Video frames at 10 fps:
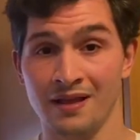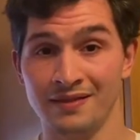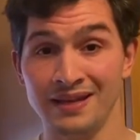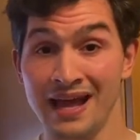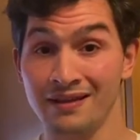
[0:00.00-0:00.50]

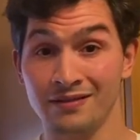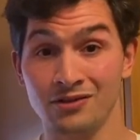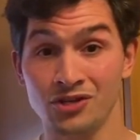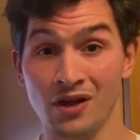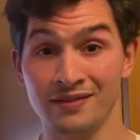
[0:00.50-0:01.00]
The next
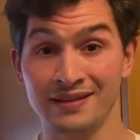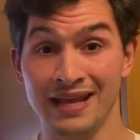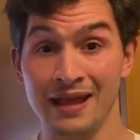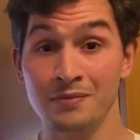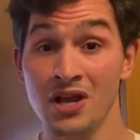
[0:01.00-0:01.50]
Uncharted
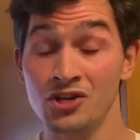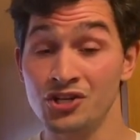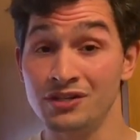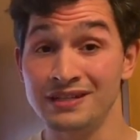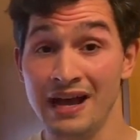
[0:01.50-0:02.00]
game
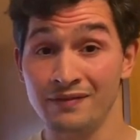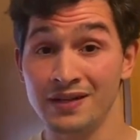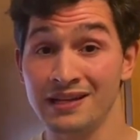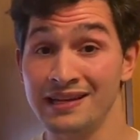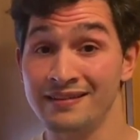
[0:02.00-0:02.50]
should
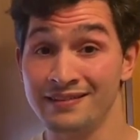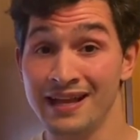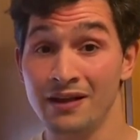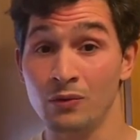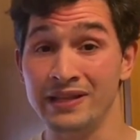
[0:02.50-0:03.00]
definitely
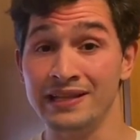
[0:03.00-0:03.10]
stick with